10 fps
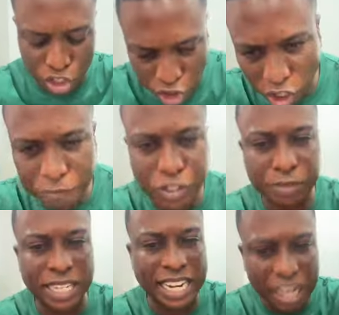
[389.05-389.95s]
John
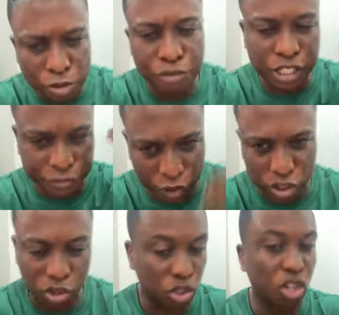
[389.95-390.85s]
chapter 11, verse
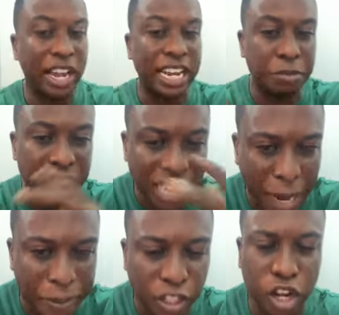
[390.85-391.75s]
42. Someone can help me
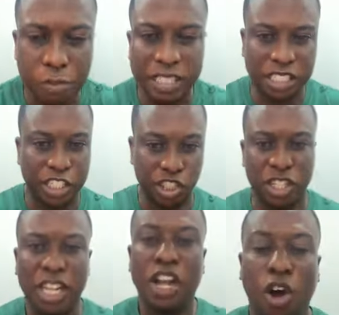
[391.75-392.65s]
type in the comment section.